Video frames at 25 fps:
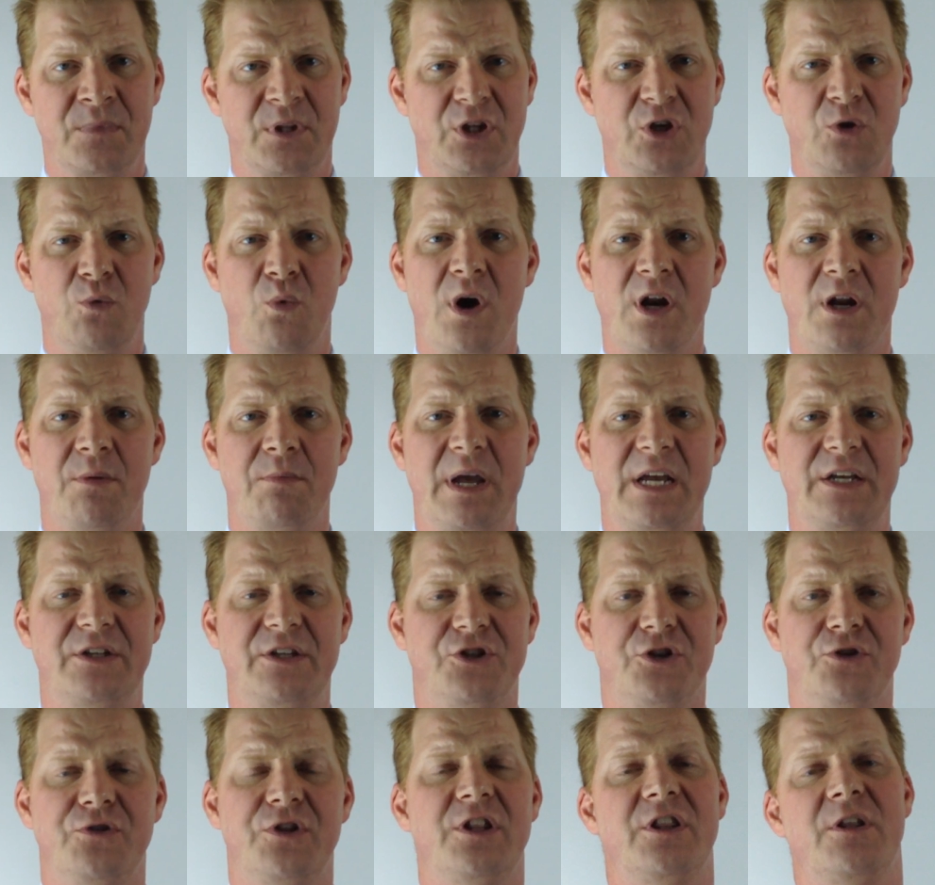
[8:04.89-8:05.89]
You want to make
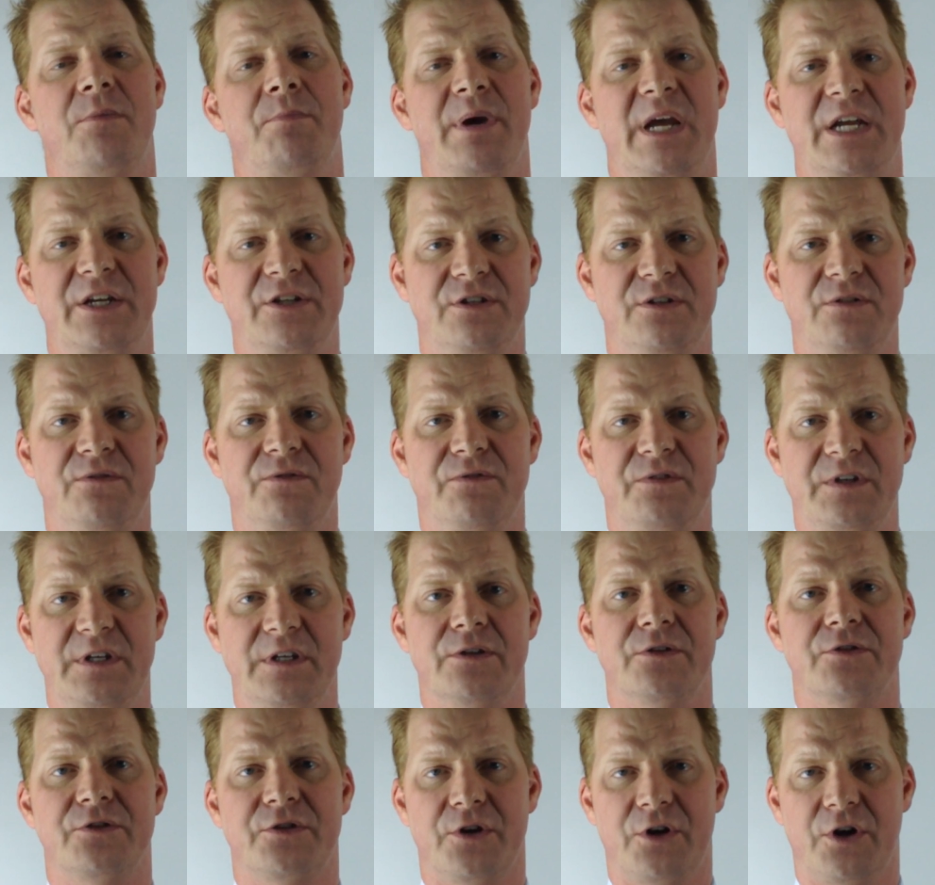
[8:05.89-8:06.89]
sure that the patient
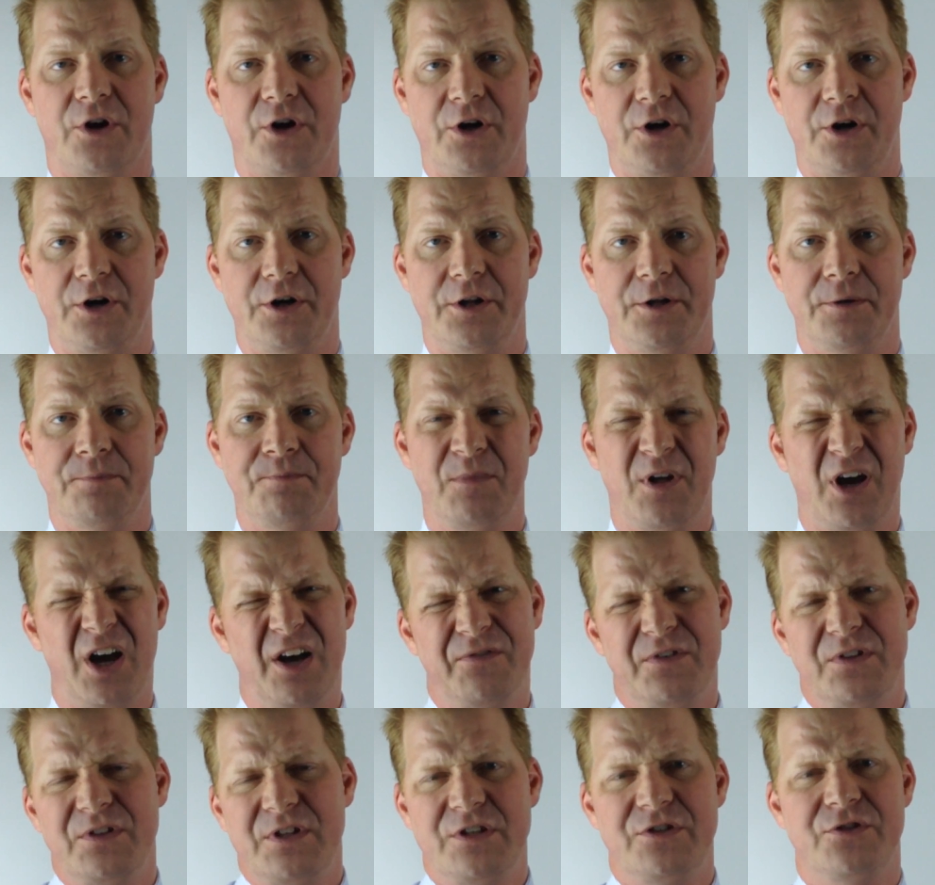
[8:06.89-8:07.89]
feels heard.
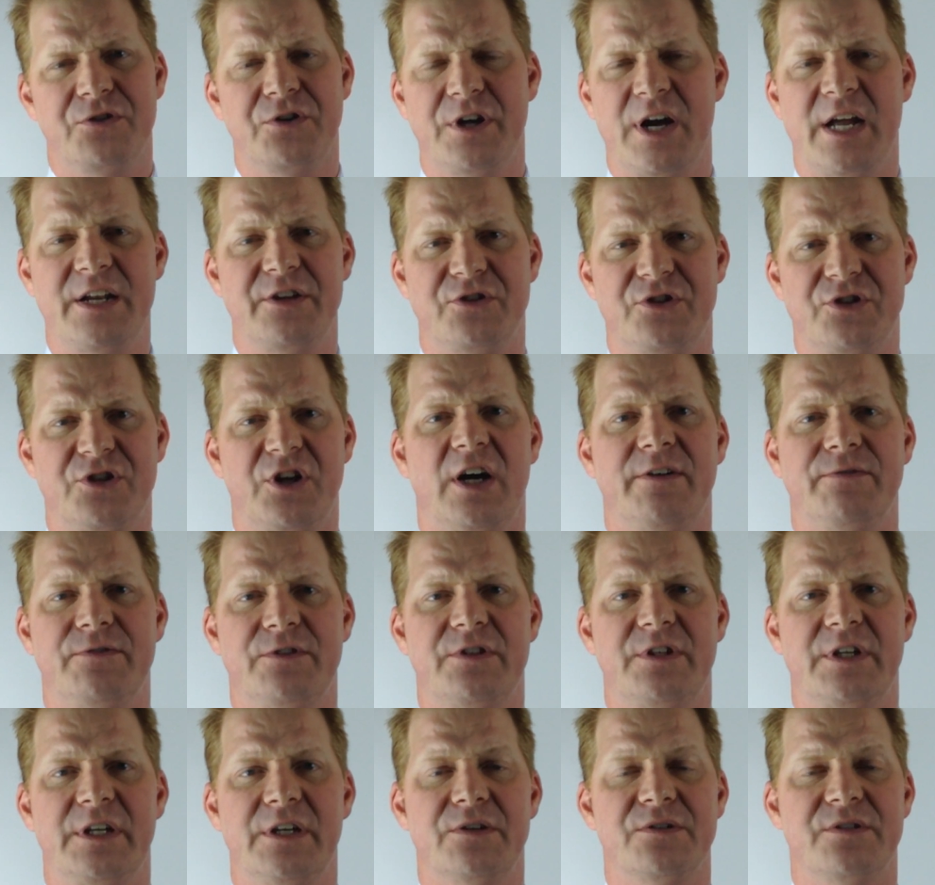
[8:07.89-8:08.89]
Often these are kind of soft
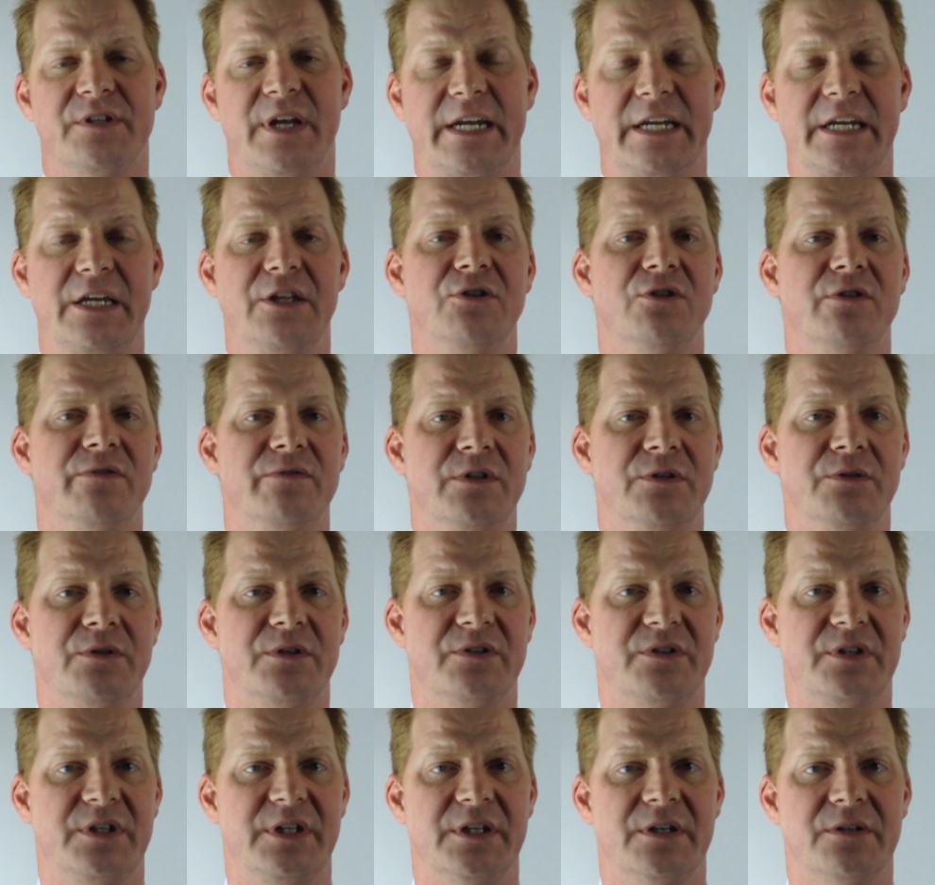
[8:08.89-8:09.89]
skills like interviewing
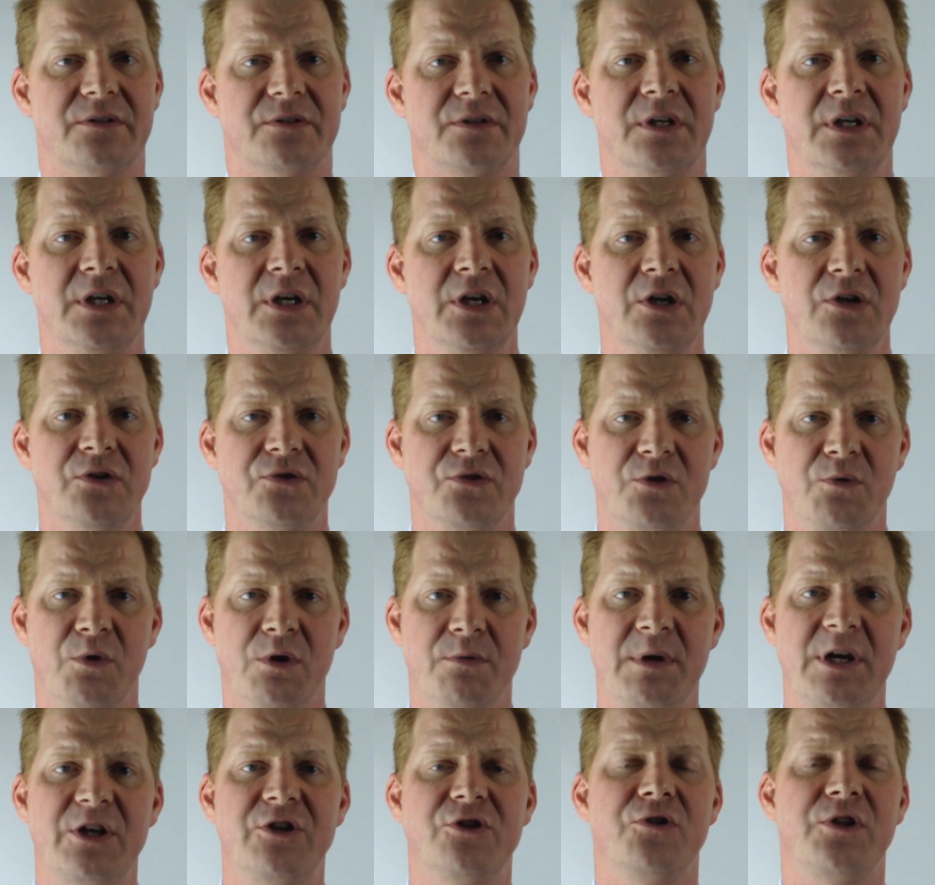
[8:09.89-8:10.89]
skills. So you
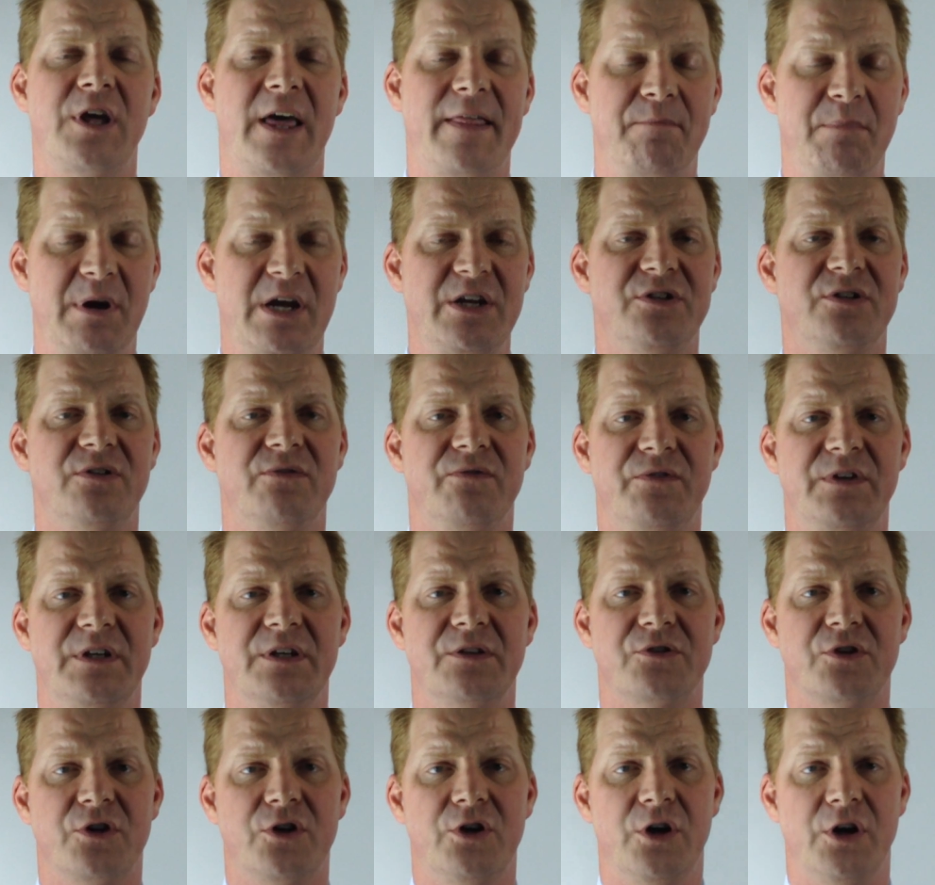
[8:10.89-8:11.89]
want to make sure that patient
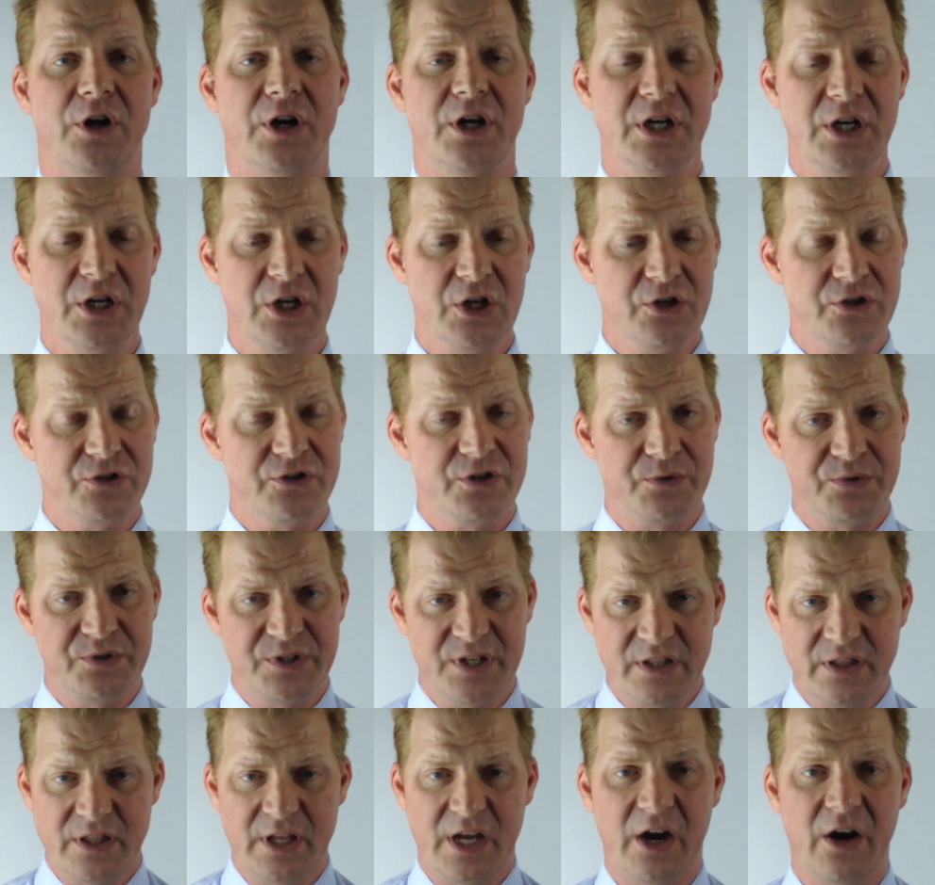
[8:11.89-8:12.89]
feels heard. So
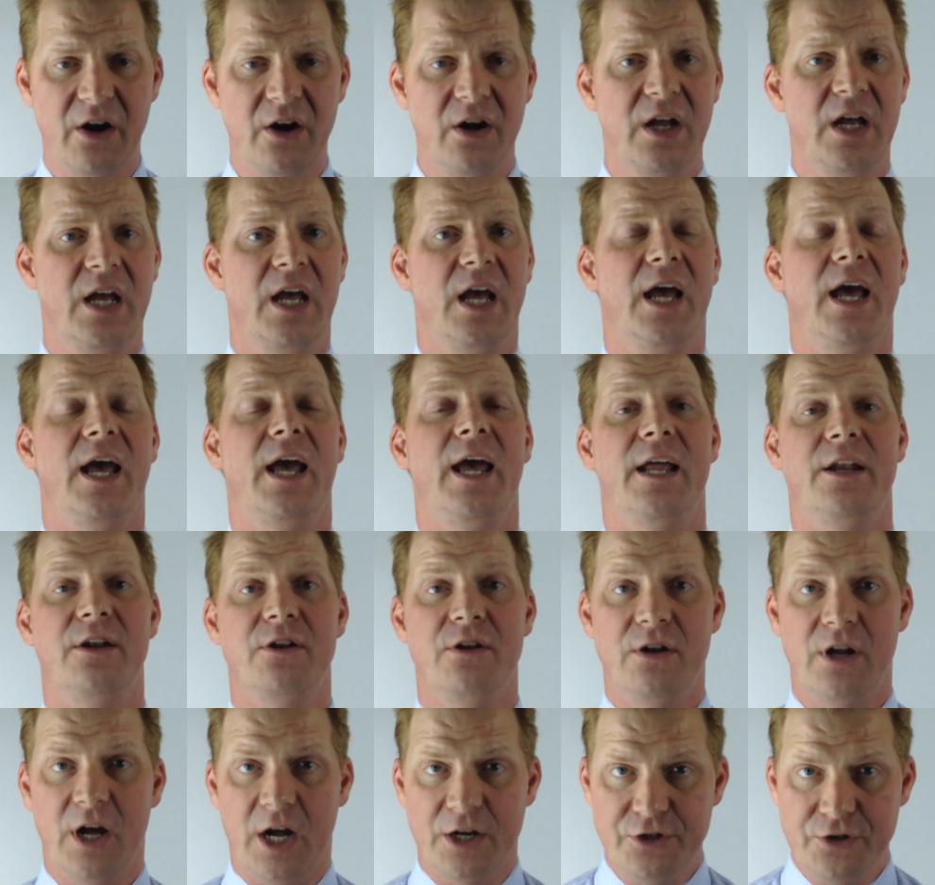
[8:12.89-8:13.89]
sit there
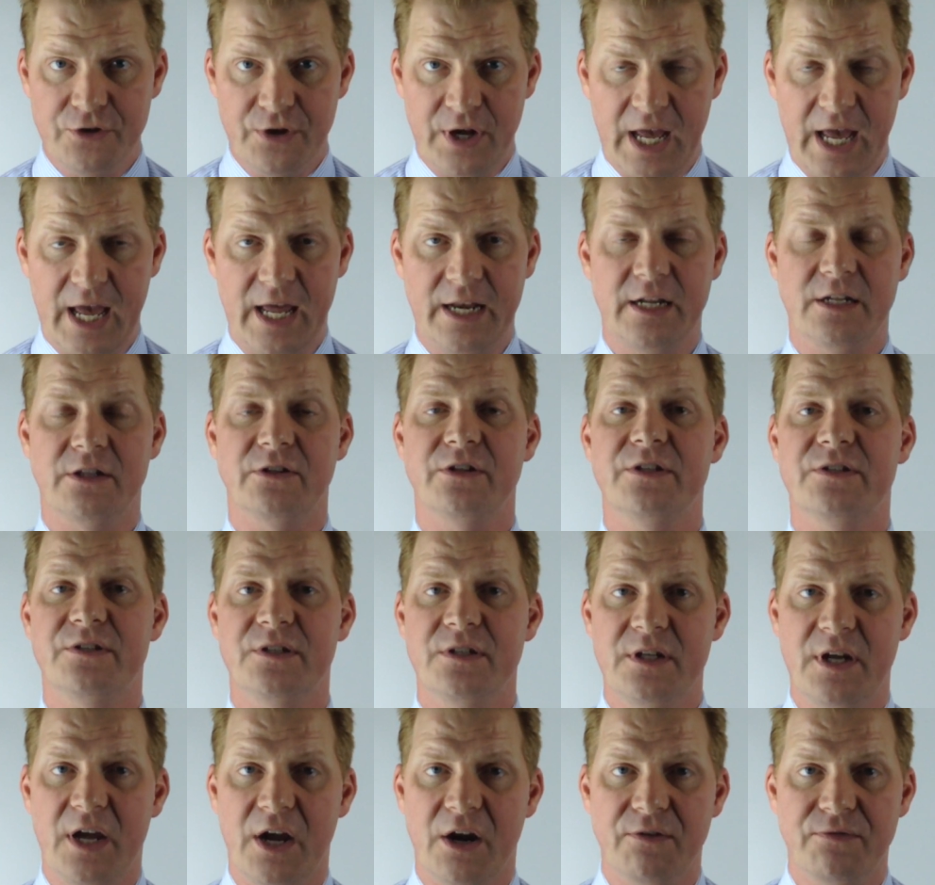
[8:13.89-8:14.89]
and nod your head and
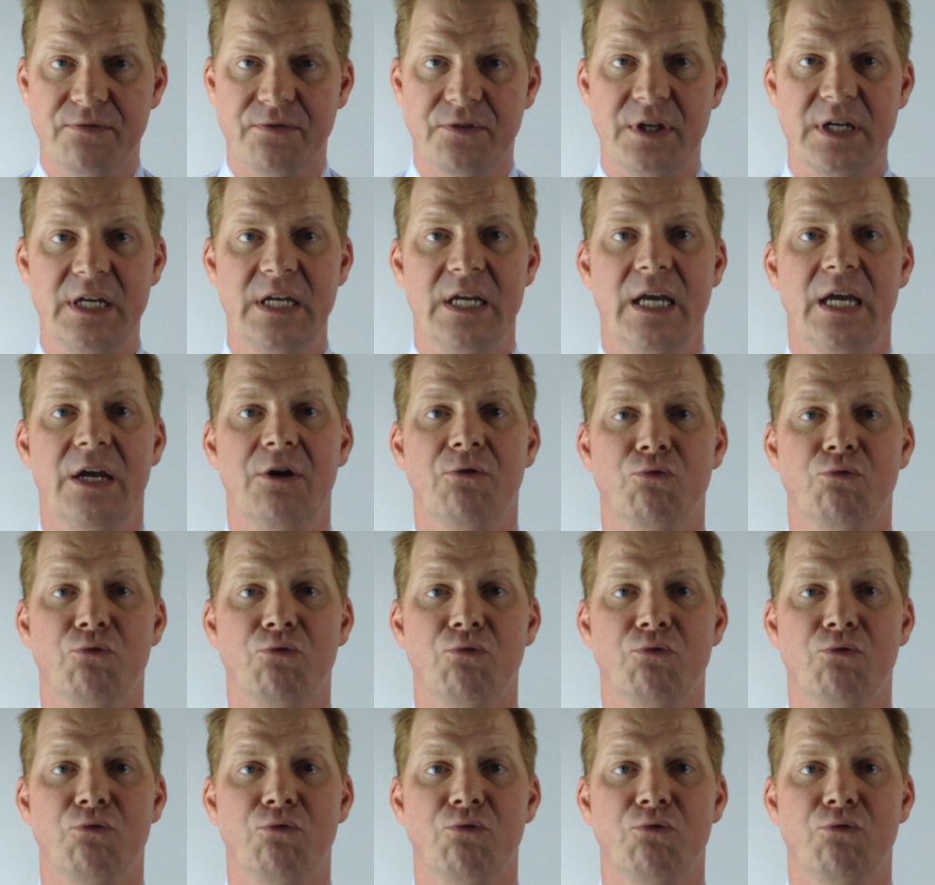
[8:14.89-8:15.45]
listen carefully.